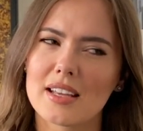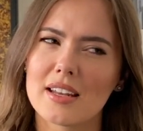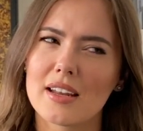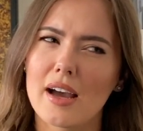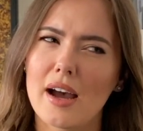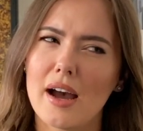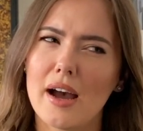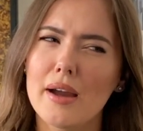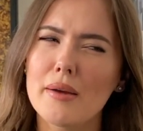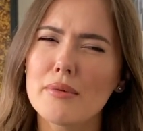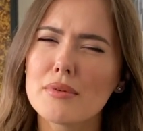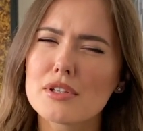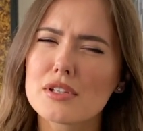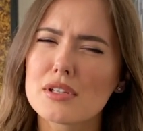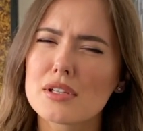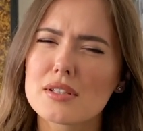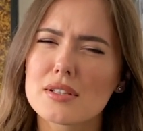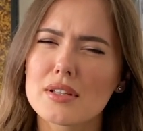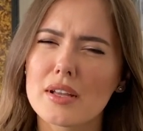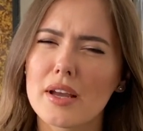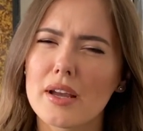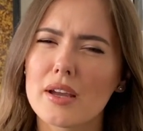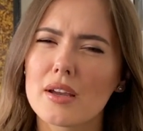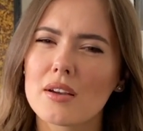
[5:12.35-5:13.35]
And I was
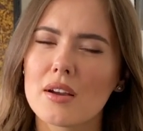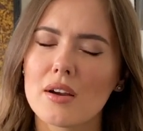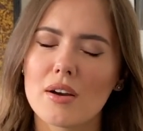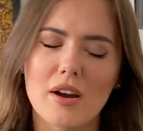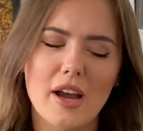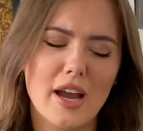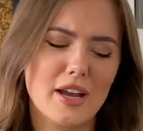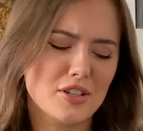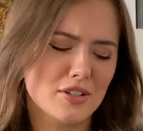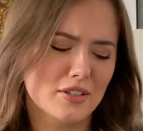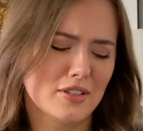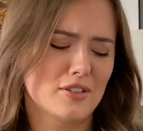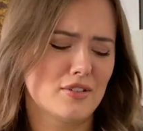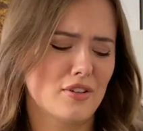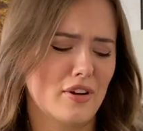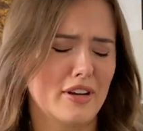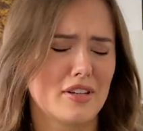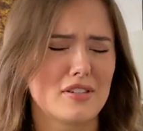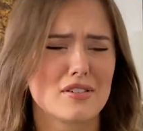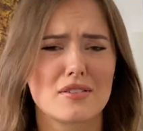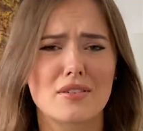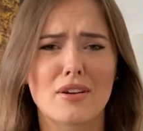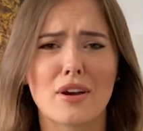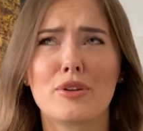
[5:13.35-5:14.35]
just like, actually,
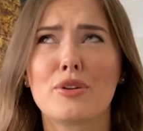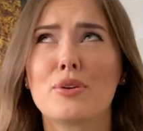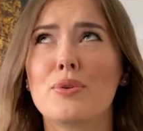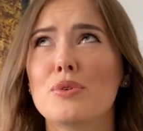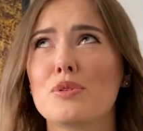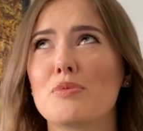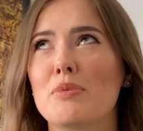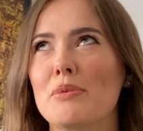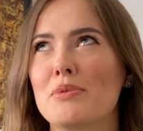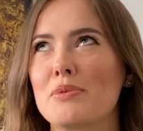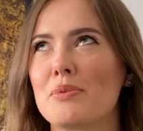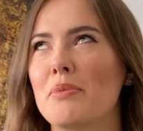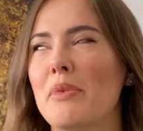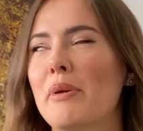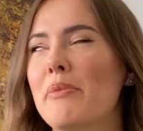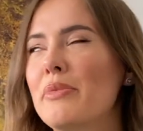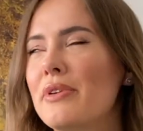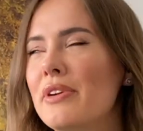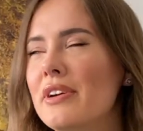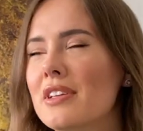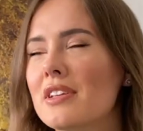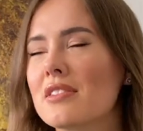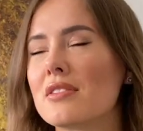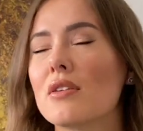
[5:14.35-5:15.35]
sorry, I just got goosebumps
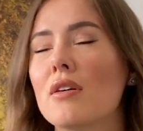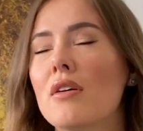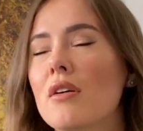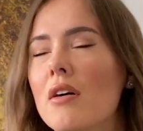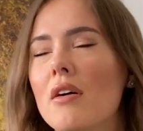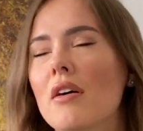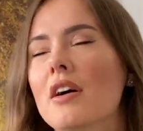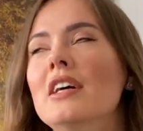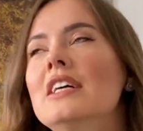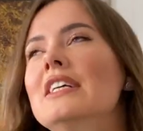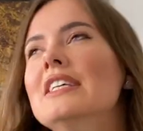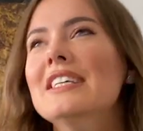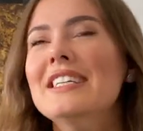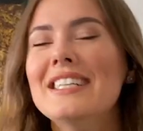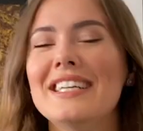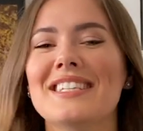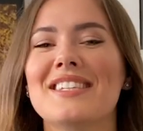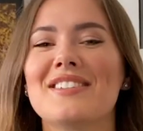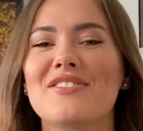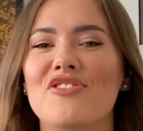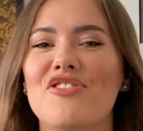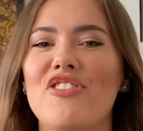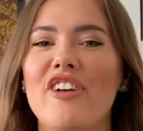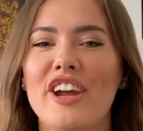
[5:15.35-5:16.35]
remembering this. Oh,
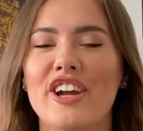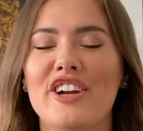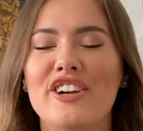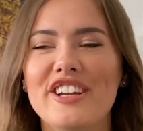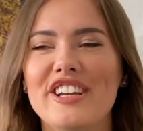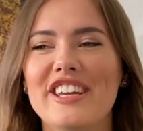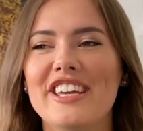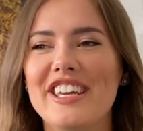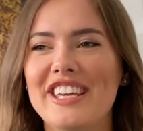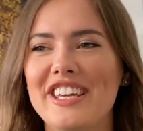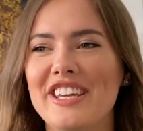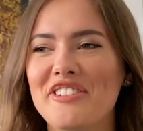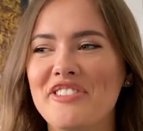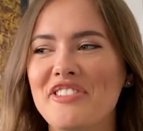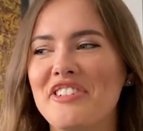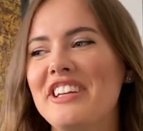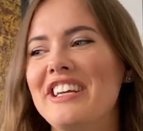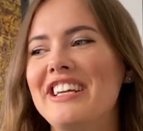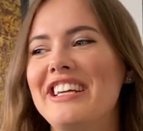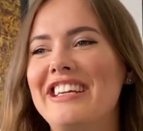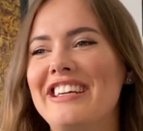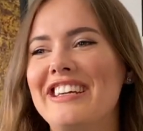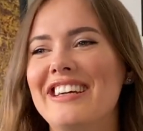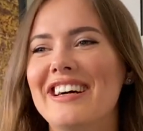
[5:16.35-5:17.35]
it's very
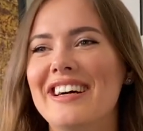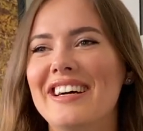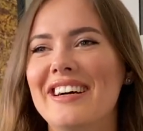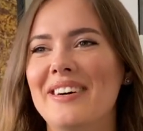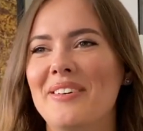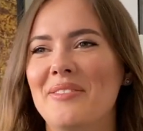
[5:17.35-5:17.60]
eerie